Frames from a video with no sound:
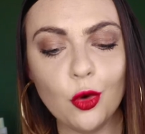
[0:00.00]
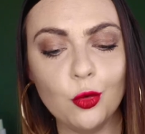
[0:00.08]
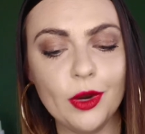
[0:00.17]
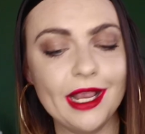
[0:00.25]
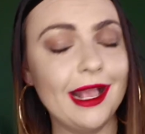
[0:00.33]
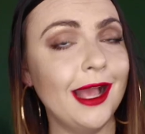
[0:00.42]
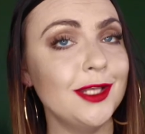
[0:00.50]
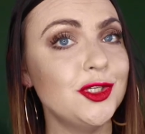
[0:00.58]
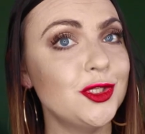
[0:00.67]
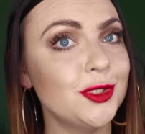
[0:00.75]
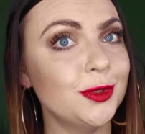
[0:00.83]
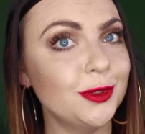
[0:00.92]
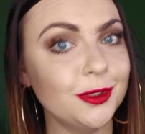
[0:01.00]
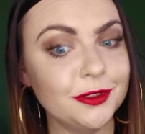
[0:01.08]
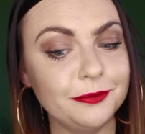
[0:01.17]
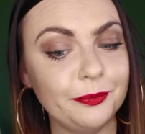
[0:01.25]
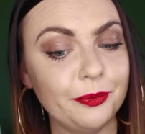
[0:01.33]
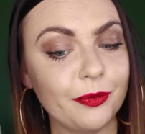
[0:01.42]

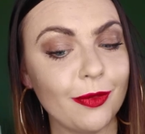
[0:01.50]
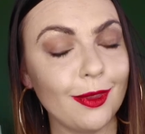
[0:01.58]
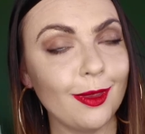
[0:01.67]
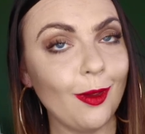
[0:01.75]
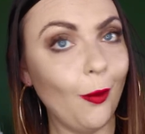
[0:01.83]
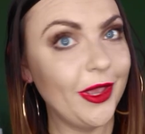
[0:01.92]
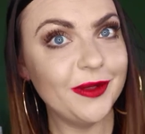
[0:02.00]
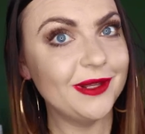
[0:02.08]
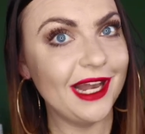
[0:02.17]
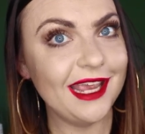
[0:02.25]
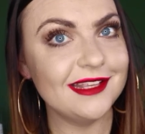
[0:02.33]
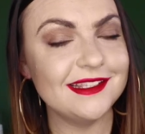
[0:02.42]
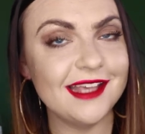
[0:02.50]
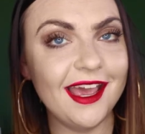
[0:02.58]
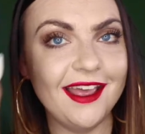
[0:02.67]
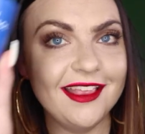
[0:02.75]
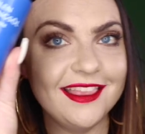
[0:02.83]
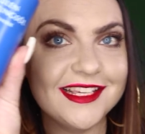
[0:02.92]
Reganschul oil
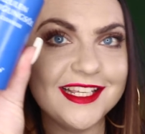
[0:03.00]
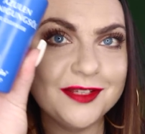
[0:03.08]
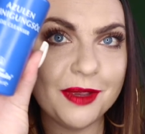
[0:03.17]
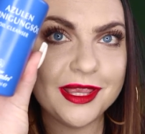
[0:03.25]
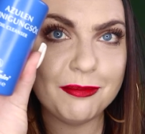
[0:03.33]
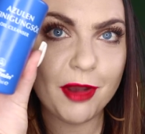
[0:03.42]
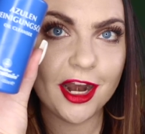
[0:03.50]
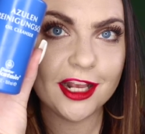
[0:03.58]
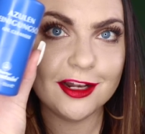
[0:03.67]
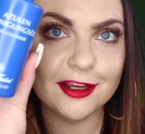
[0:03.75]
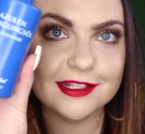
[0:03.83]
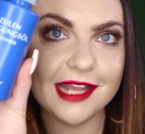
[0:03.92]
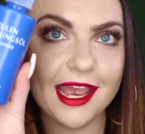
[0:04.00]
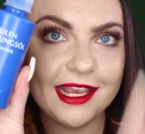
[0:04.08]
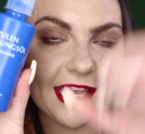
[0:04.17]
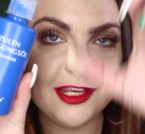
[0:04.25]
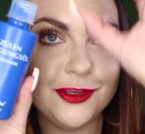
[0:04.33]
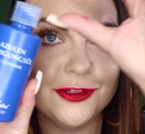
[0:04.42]
cleanser. This is what the product looks
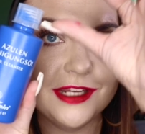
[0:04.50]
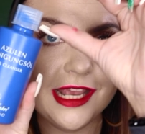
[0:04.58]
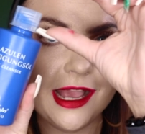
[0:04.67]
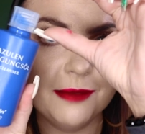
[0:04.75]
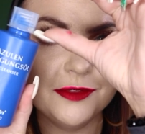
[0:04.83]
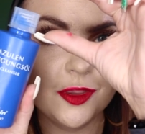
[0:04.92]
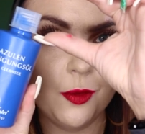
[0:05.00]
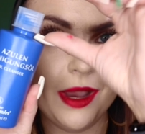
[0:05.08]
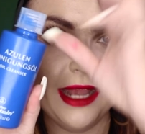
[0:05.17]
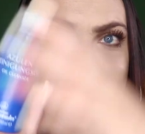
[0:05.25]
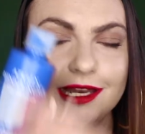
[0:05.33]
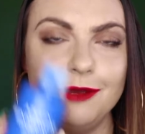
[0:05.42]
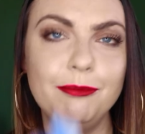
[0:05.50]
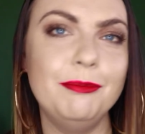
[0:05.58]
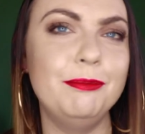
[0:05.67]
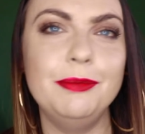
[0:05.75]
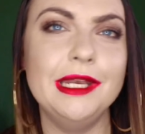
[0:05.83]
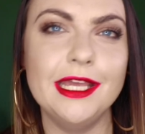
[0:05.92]
like. It usually comes with a white lip,
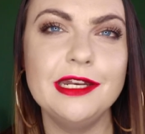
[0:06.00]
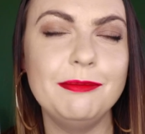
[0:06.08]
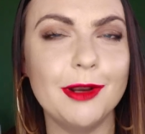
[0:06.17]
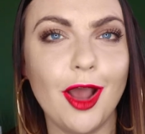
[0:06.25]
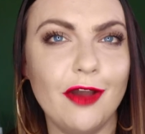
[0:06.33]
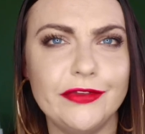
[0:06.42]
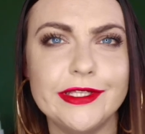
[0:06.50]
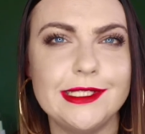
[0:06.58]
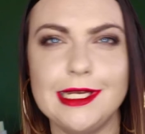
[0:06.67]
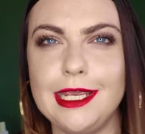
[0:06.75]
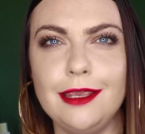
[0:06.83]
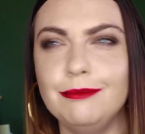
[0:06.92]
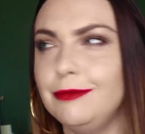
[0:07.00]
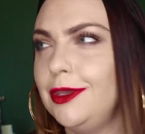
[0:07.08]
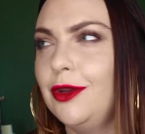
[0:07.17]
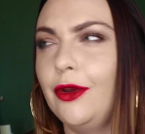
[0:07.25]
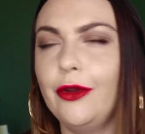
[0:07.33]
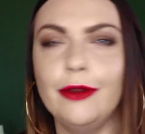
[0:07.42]
lid, but obviously,
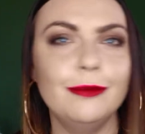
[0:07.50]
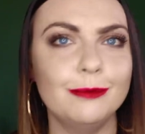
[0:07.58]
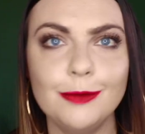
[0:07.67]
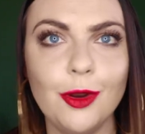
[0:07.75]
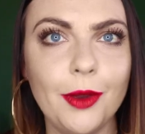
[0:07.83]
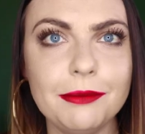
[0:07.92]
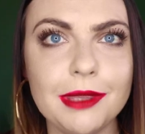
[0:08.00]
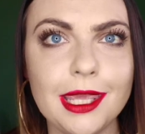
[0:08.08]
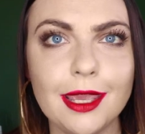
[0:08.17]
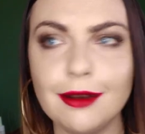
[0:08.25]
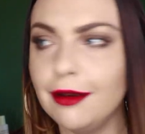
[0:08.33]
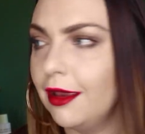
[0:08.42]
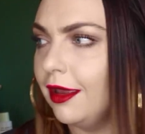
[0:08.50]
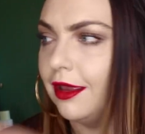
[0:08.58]
you know, knowing me and